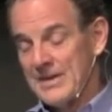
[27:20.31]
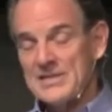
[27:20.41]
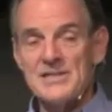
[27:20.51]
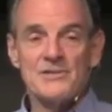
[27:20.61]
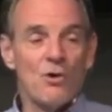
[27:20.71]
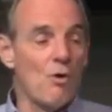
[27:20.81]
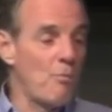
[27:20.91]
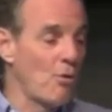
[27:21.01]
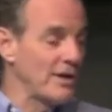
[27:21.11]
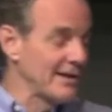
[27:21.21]
Isn't it the whole
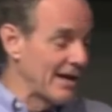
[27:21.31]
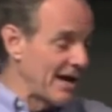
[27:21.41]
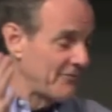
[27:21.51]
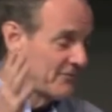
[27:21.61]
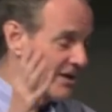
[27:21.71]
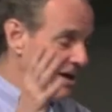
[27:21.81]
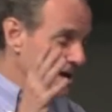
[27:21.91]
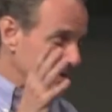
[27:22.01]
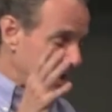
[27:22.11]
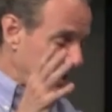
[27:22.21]
point in life to
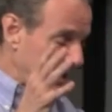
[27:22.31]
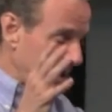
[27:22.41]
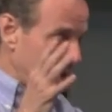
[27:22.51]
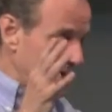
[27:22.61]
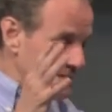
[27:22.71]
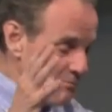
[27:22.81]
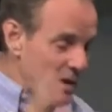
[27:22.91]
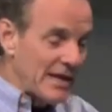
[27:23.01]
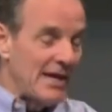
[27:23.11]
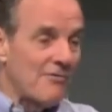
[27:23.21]
take as
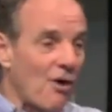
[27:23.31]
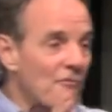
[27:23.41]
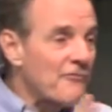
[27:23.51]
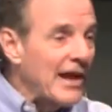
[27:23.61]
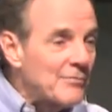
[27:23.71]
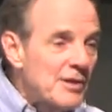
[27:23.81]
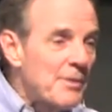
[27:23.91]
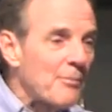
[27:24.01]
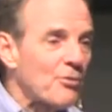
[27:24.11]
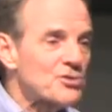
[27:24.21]
many of our family
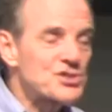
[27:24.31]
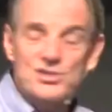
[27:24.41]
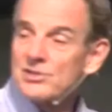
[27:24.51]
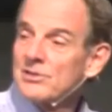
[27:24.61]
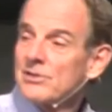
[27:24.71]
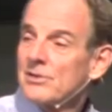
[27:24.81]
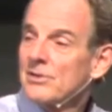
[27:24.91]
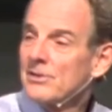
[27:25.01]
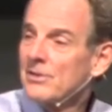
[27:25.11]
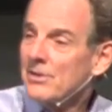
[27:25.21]
members,
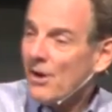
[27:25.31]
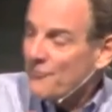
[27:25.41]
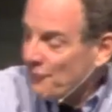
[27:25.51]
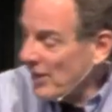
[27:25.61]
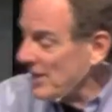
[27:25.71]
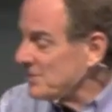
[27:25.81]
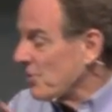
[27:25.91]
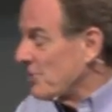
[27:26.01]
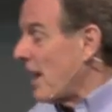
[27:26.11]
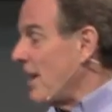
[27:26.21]
our
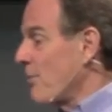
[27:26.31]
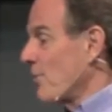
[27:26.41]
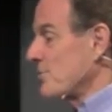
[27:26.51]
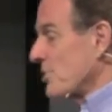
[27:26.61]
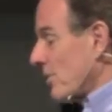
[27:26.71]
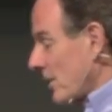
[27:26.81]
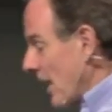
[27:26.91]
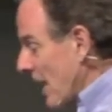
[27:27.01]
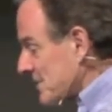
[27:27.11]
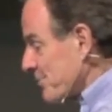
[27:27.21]
friends, our neighbors, our
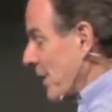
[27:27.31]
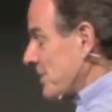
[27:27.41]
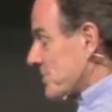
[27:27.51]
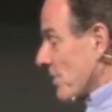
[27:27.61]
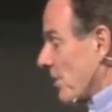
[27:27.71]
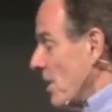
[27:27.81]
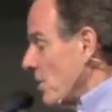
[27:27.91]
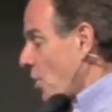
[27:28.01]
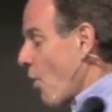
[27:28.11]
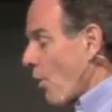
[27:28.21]
classmates, our
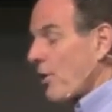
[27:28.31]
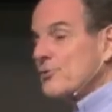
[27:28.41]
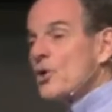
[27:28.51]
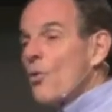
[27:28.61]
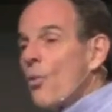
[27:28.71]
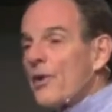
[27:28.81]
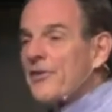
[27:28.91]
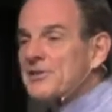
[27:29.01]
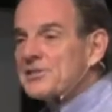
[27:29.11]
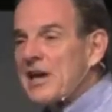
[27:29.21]
coworkers
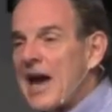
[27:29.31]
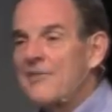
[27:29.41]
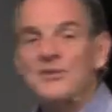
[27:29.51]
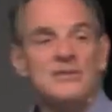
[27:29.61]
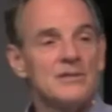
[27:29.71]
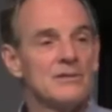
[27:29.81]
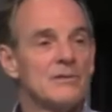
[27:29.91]
with us to heaven?